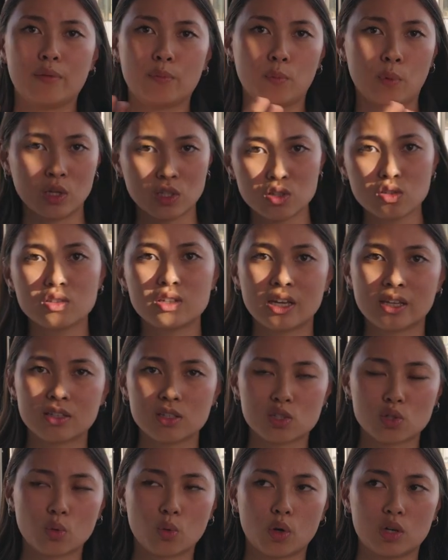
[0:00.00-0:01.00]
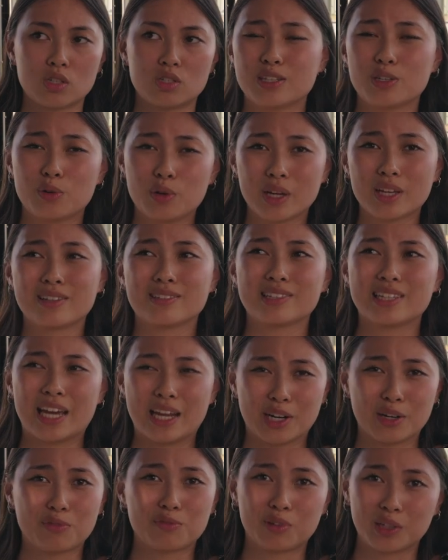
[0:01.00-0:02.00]
Once you take this course, you can
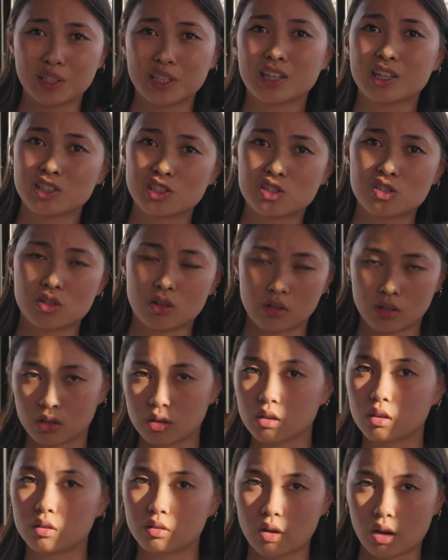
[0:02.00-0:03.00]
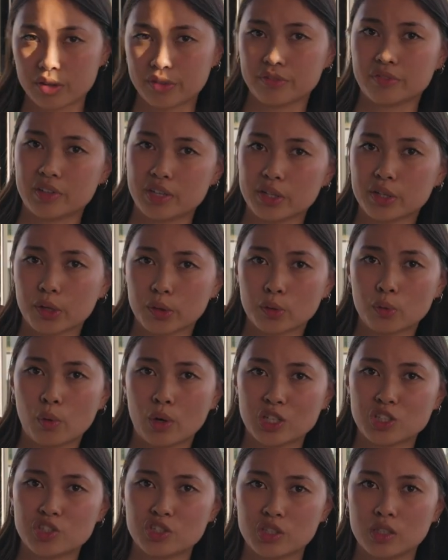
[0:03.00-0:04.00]
get a really good start on a lot of LeetCode code
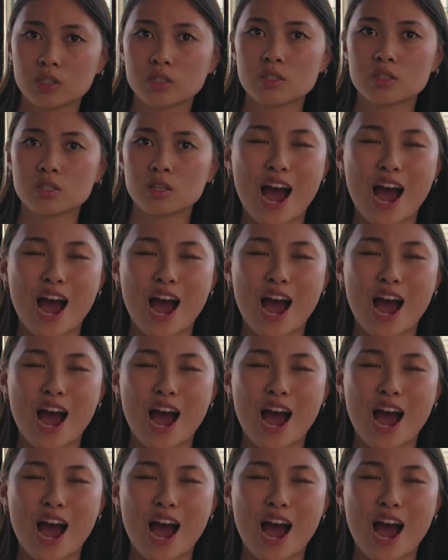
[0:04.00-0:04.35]
questions.